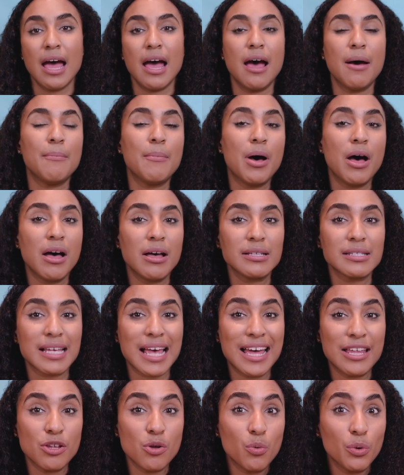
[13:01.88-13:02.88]
a mask
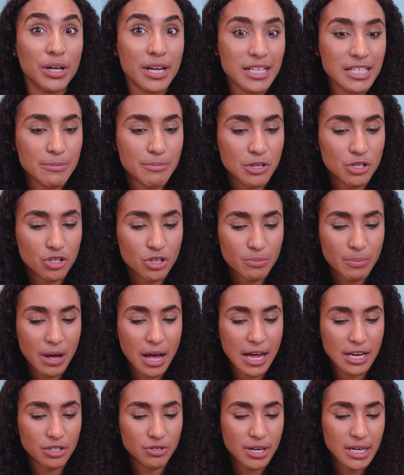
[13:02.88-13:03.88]
and you want it to be super
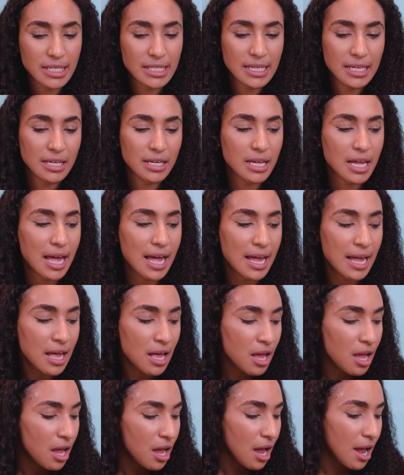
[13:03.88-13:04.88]
hydrating, okay?
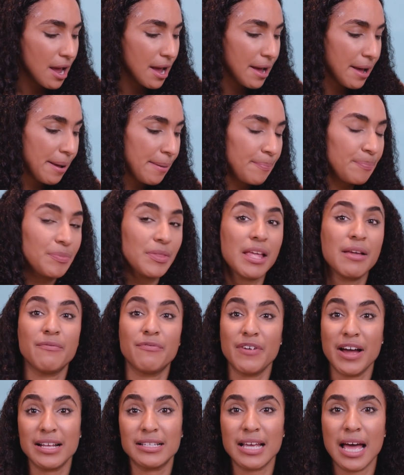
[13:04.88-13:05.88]
In
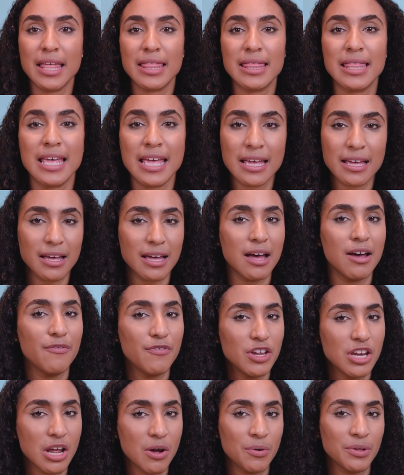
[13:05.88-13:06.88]
fact, I think a
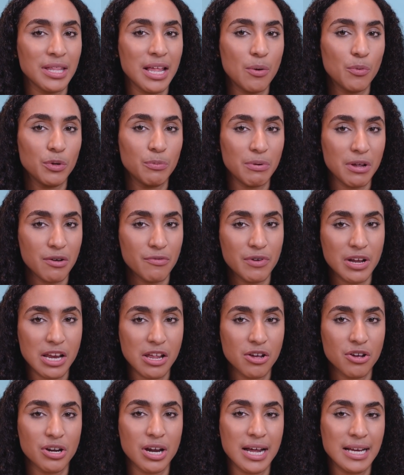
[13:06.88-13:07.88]
video on that would be a really
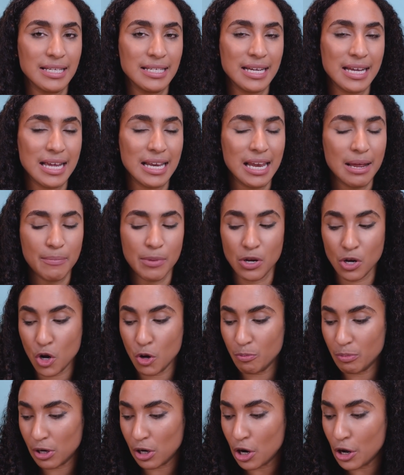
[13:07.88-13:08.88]
good idea. Let me know
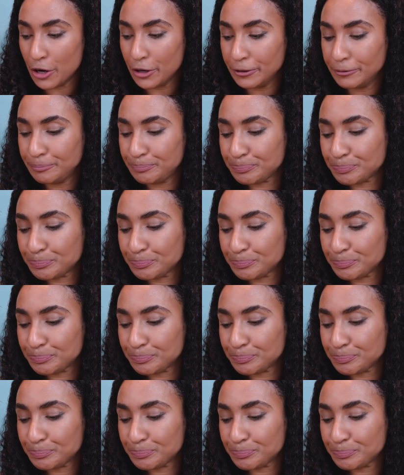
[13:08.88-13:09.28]
below.